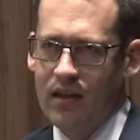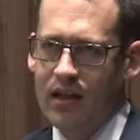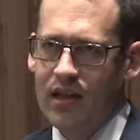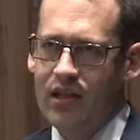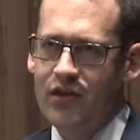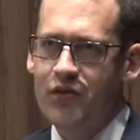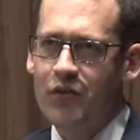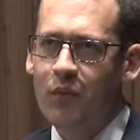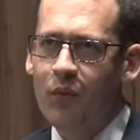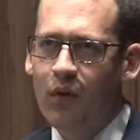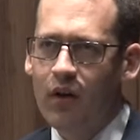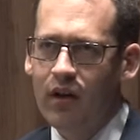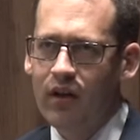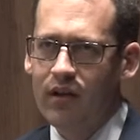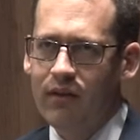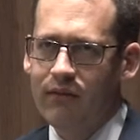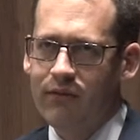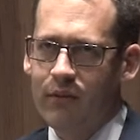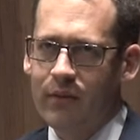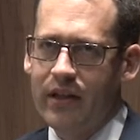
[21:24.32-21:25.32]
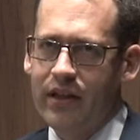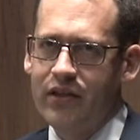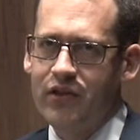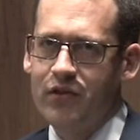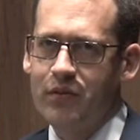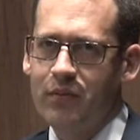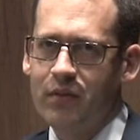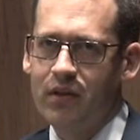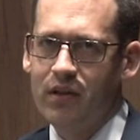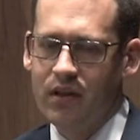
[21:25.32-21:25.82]
each one of
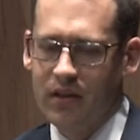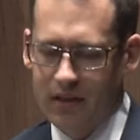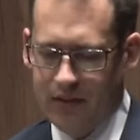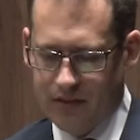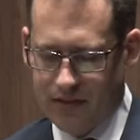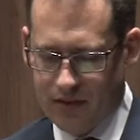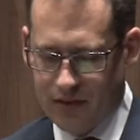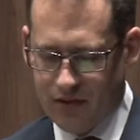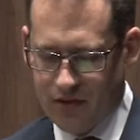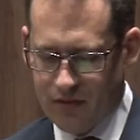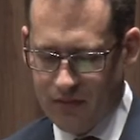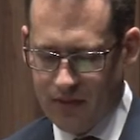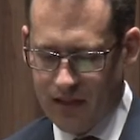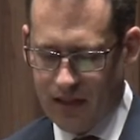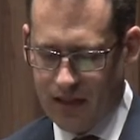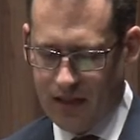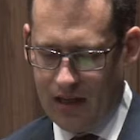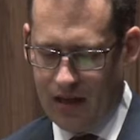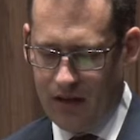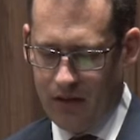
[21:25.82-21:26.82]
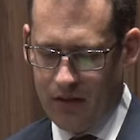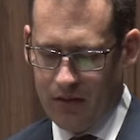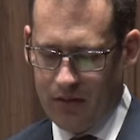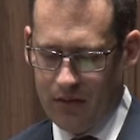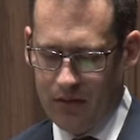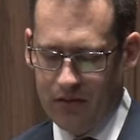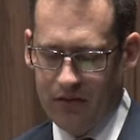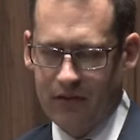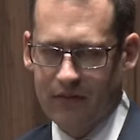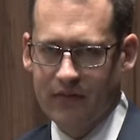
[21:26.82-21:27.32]
which was a direct
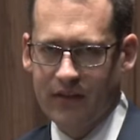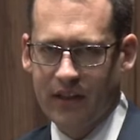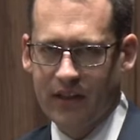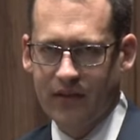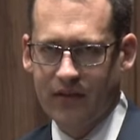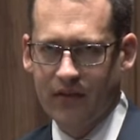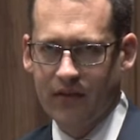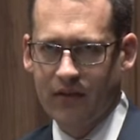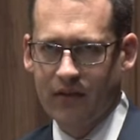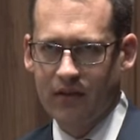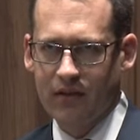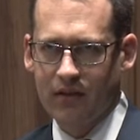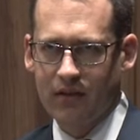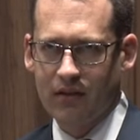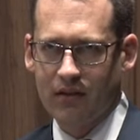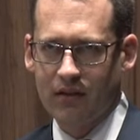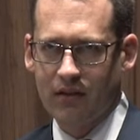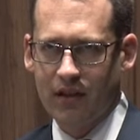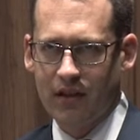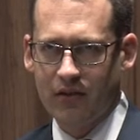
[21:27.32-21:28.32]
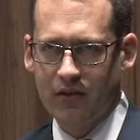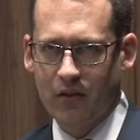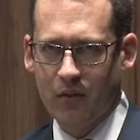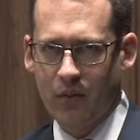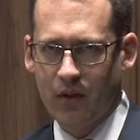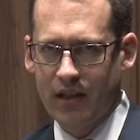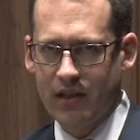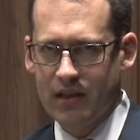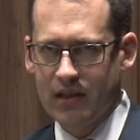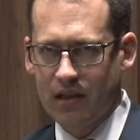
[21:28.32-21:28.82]
outgrowth of lessons learned at
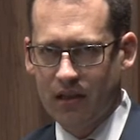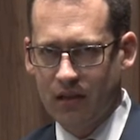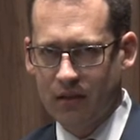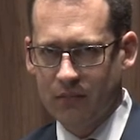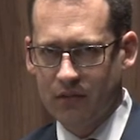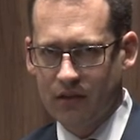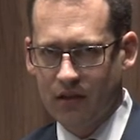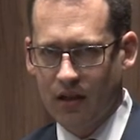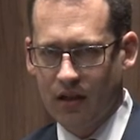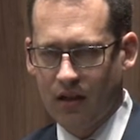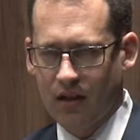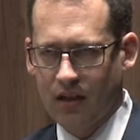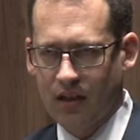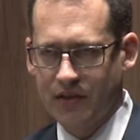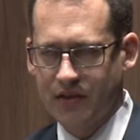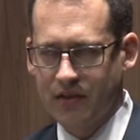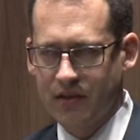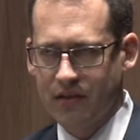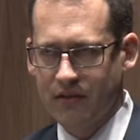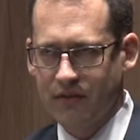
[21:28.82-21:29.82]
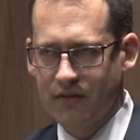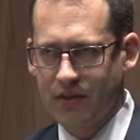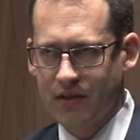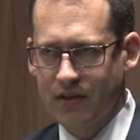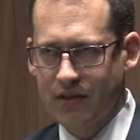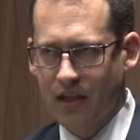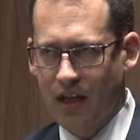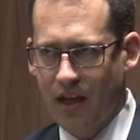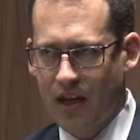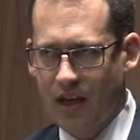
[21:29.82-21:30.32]
quite terrible cost in the
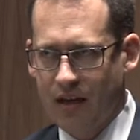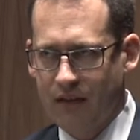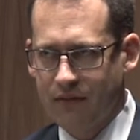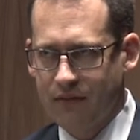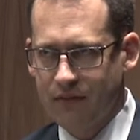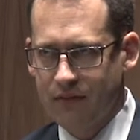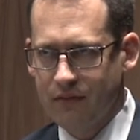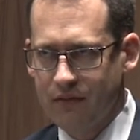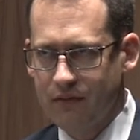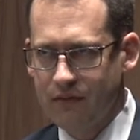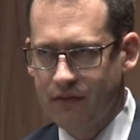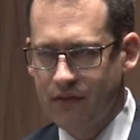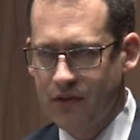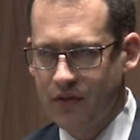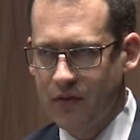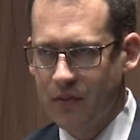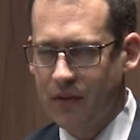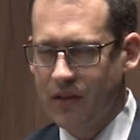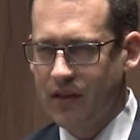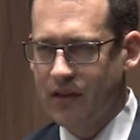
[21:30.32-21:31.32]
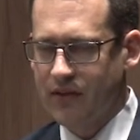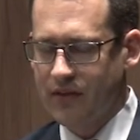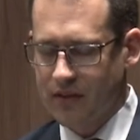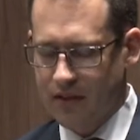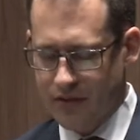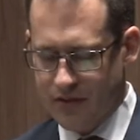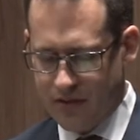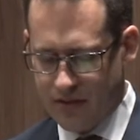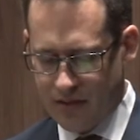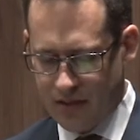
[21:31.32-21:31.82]
first half of the twentieth
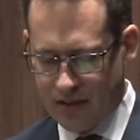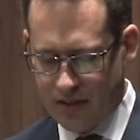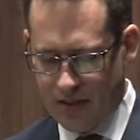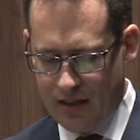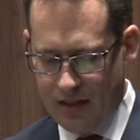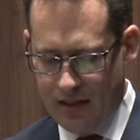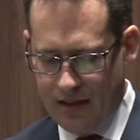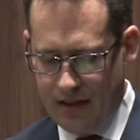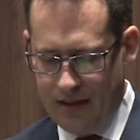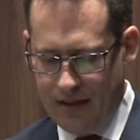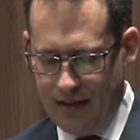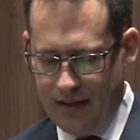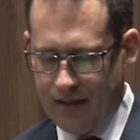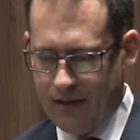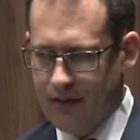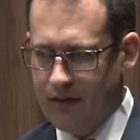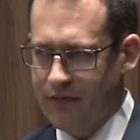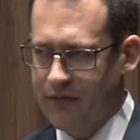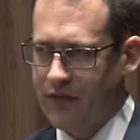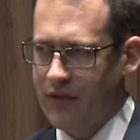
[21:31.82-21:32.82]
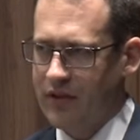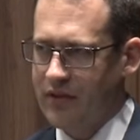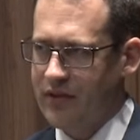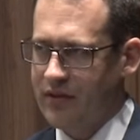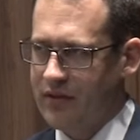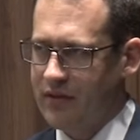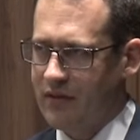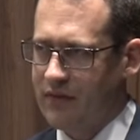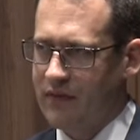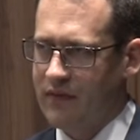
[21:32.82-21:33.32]
century. The
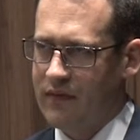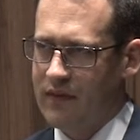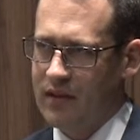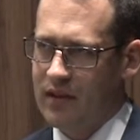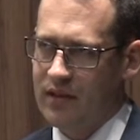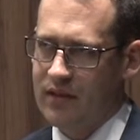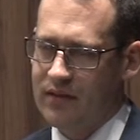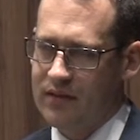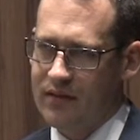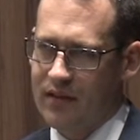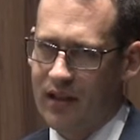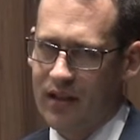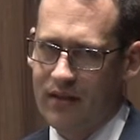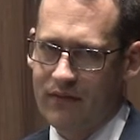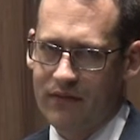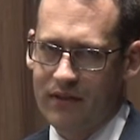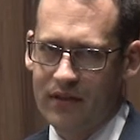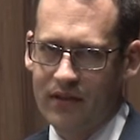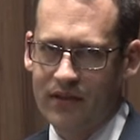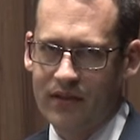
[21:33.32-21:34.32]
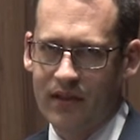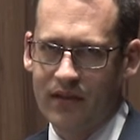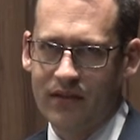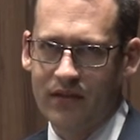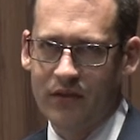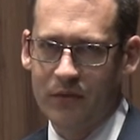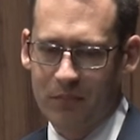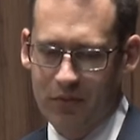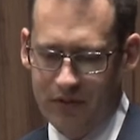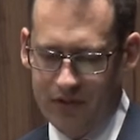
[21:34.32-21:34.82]
first of these kind of
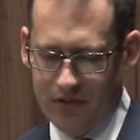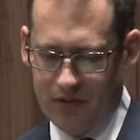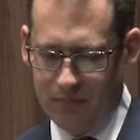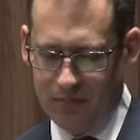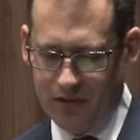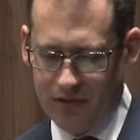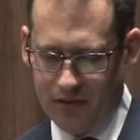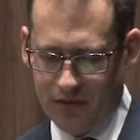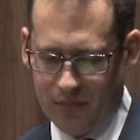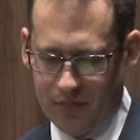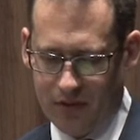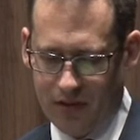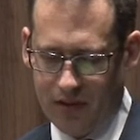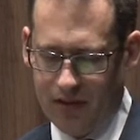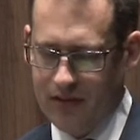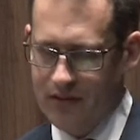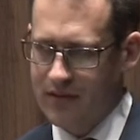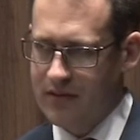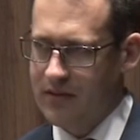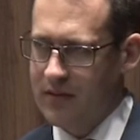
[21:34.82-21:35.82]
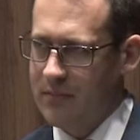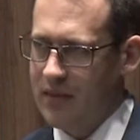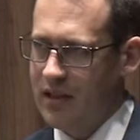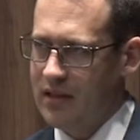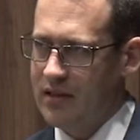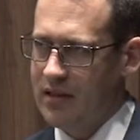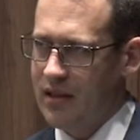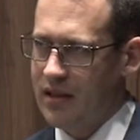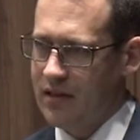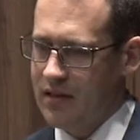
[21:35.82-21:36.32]
consensus principles was to
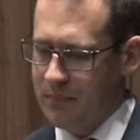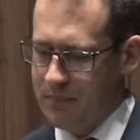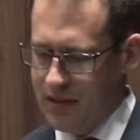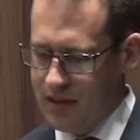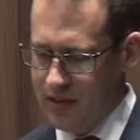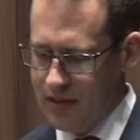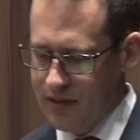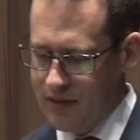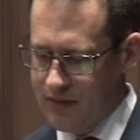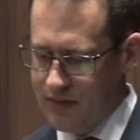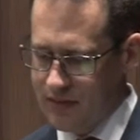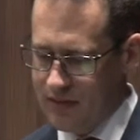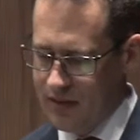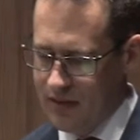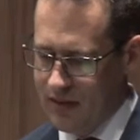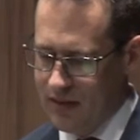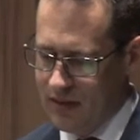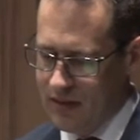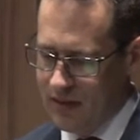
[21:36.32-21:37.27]
maintain the peace,